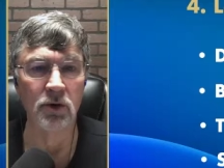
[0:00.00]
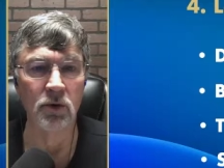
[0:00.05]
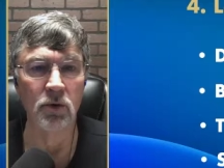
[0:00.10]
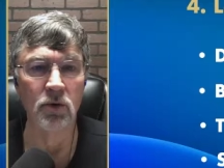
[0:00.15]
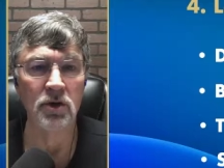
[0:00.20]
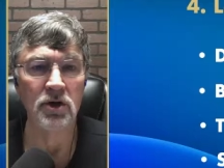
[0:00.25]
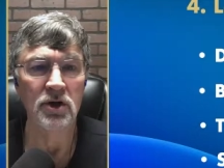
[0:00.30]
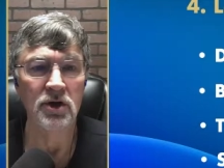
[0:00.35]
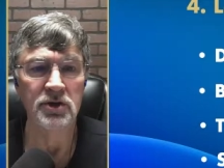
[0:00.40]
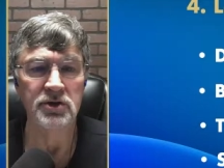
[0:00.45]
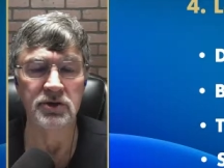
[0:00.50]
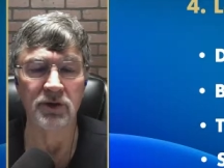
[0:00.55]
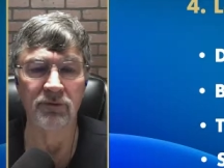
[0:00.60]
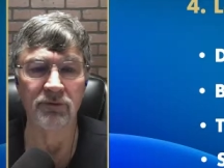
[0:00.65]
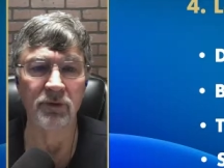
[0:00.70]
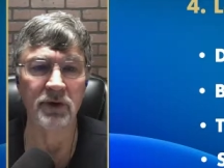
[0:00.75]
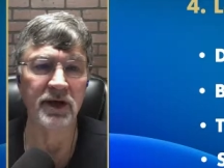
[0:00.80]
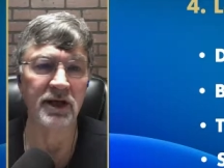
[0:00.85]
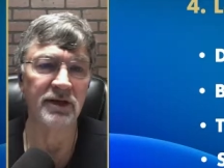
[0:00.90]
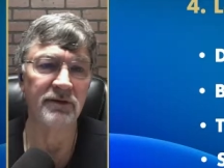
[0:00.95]
So
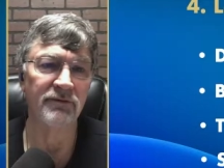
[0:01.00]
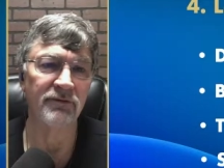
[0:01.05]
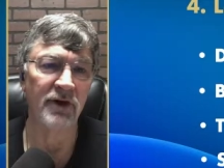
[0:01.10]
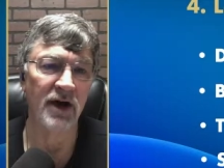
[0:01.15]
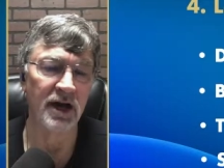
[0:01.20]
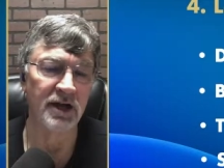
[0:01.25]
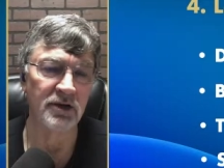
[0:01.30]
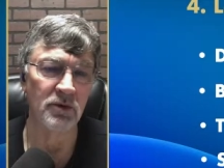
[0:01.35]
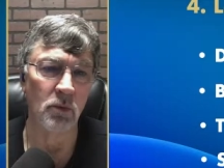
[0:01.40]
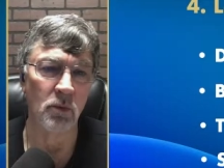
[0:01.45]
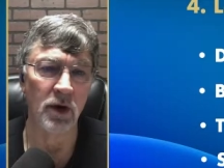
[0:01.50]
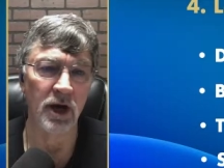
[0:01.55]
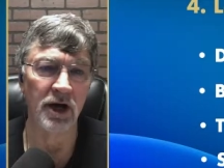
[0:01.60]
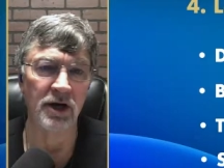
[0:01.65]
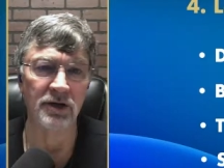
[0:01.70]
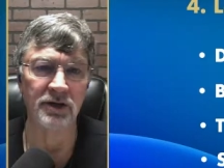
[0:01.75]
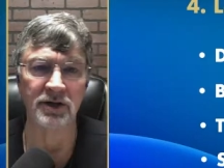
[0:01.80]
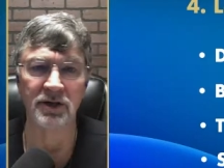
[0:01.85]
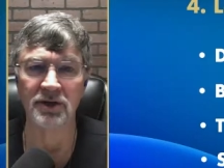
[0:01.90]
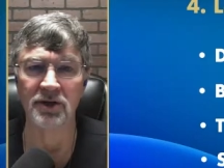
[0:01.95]
if we can find
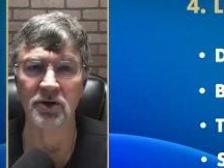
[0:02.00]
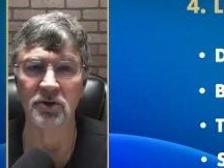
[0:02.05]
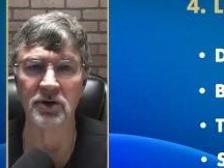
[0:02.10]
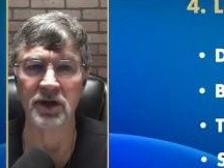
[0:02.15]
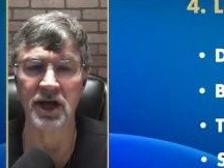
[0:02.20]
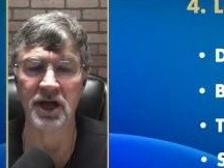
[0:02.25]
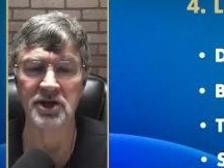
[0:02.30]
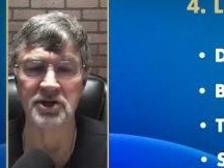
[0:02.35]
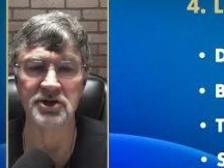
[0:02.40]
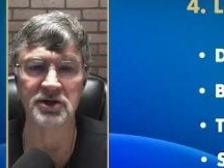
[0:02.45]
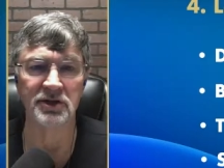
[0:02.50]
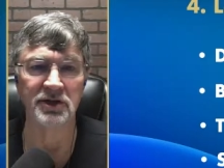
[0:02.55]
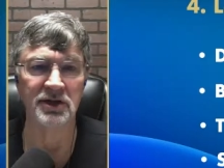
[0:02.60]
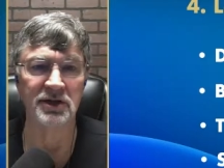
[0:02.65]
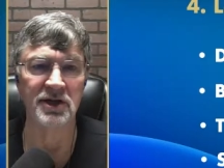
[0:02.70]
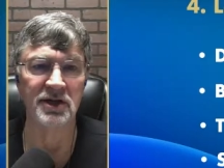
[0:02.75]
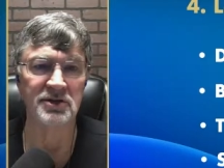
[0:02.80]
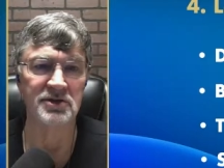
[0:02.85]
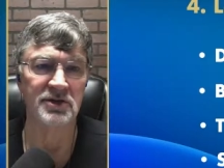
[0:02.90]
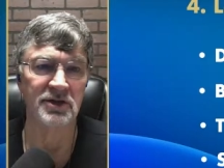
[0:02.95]
a well at a
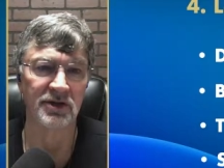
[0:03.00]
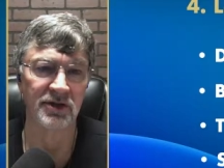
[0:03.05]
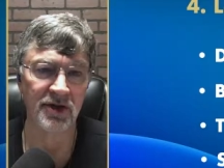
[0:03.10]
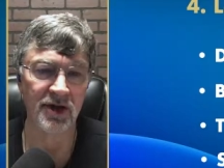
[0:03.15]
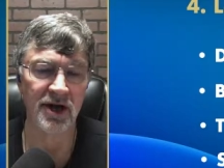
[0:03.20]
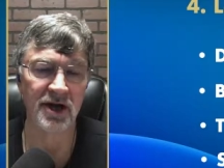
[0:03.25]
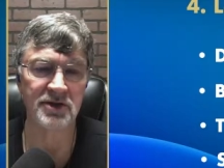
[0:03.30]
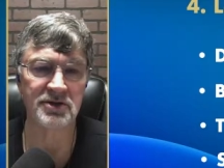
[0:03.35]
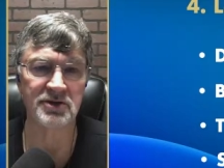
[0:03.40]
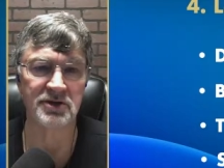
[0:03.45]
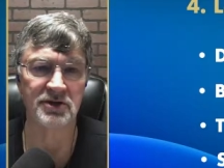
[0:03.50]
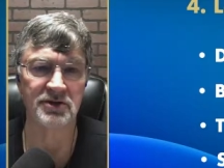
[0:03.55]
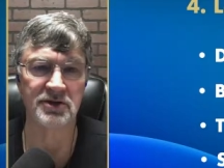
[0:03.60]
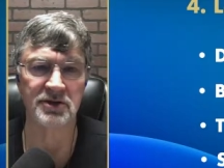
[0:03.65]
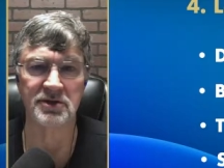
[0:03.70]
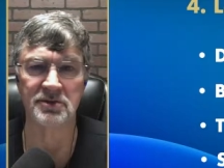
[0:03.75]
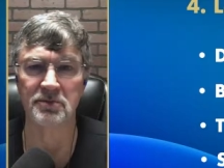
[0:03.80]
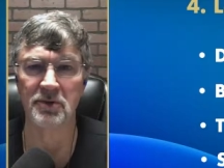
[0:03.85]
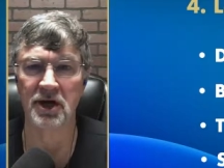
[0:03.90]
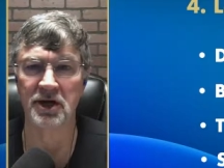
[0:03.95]
location that doesn't
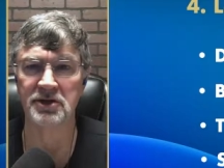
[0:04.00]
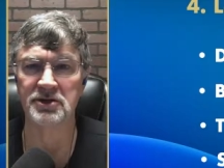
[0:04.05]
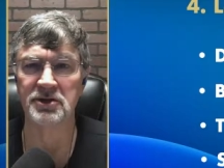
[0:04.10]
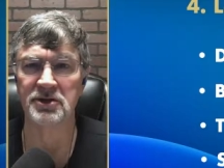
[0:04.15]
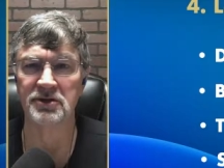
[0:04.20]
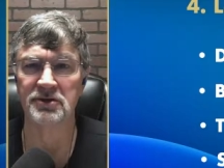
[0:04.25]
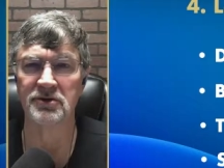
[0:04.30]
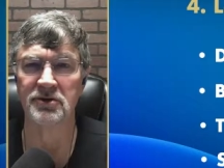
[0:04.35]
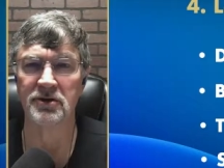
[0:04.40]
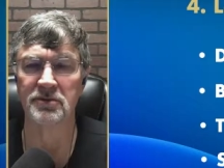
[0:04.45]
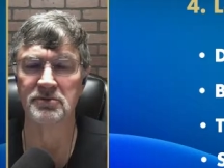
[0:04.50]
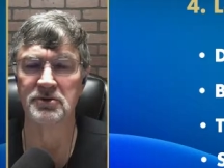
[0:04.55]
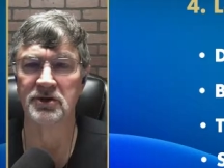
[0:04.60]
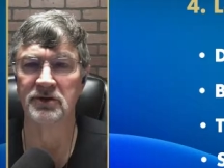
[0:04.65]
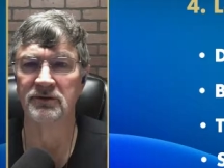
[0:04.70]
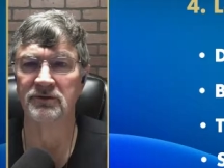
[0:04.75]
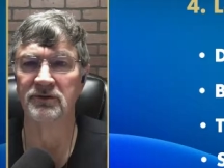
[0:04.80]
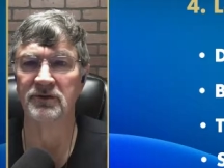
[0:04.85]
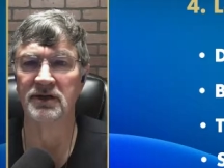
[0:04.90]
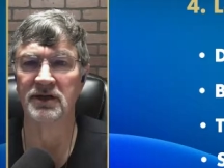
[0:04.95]
cost us as much in
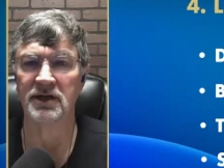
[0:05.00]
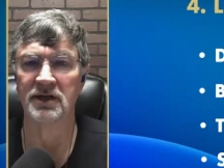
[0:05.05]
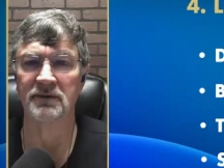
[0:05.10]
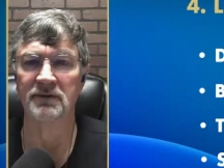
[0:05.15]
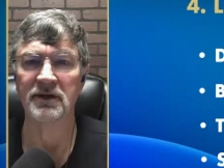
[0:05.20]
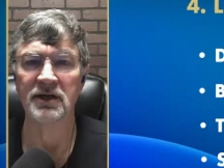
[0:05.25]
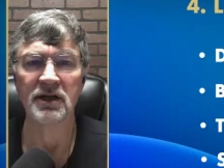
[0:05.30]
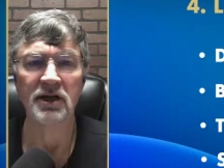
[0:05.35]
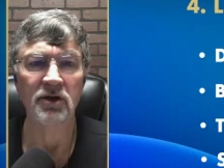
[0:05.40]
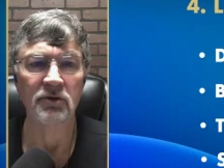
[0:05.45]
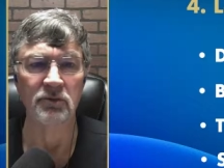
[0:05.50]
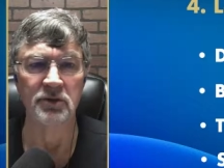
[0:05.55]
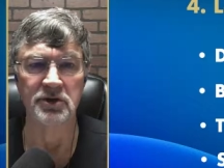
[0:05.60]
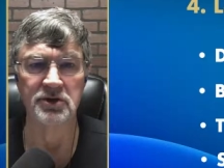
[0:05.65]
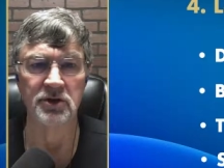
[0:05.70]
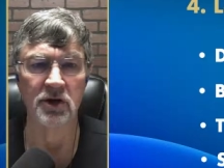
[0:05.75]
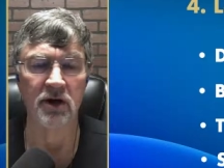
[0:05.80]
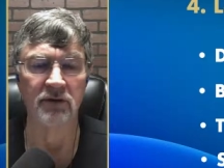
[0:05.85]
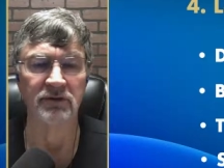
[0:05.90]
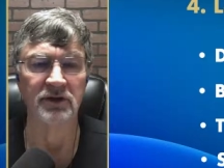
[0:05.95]
terms of
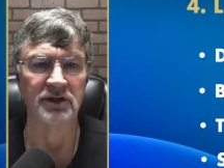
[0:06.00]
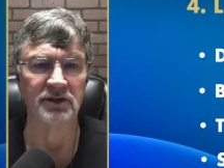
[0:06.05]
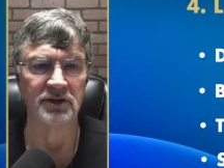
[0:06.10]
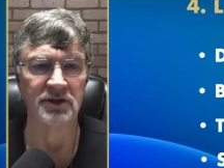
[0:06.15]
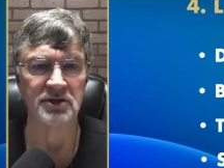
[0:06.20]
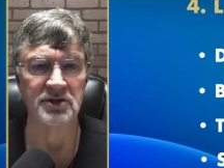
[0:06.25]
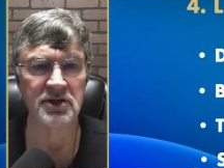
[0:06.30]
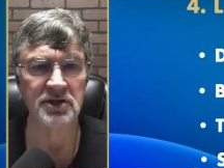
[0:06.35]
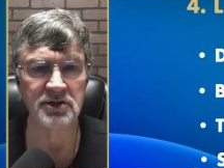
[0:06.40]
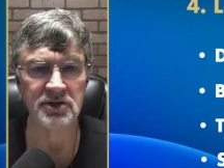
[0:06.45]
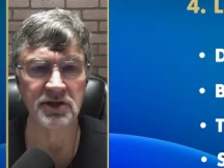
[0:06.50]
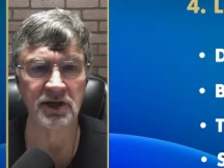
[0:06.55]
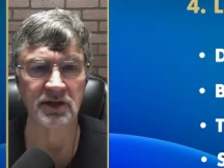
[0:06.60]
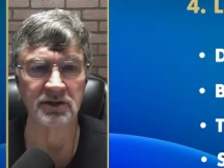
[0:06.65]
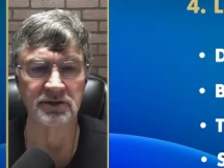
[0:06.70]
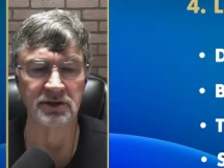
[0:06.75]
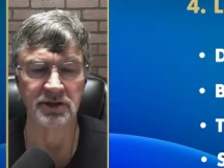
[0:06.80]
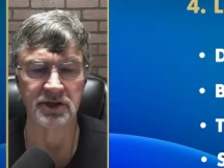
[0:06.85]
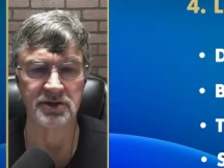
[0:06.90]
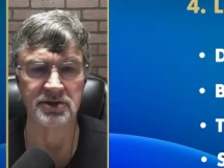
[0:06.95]
resolving
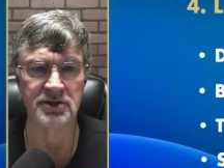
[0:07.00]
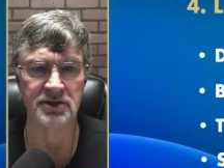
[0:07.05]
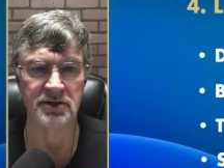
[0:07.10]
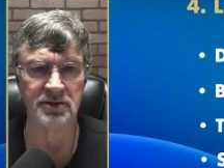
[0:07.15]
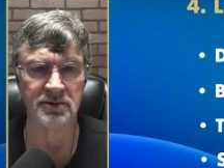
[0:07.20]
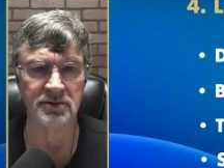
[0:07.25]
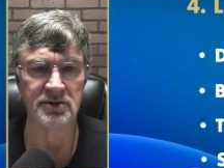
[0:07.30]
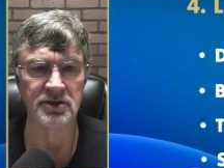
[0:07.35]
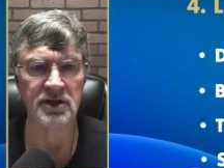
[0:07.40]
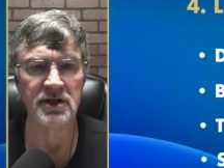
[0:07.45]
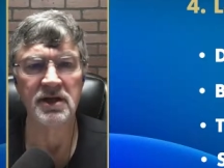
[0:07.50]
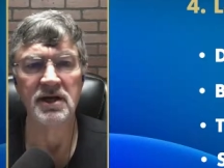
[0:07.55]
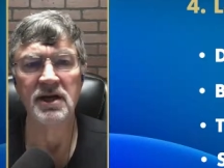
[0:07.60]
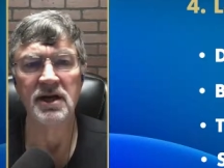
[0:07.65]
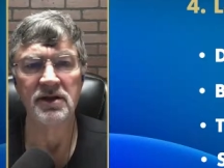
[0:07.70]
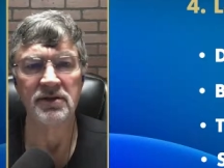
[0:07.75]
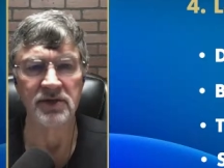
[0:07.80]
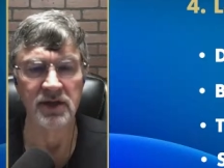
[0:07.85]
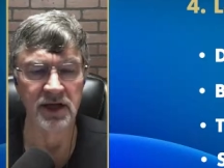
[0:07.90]
logistical issues,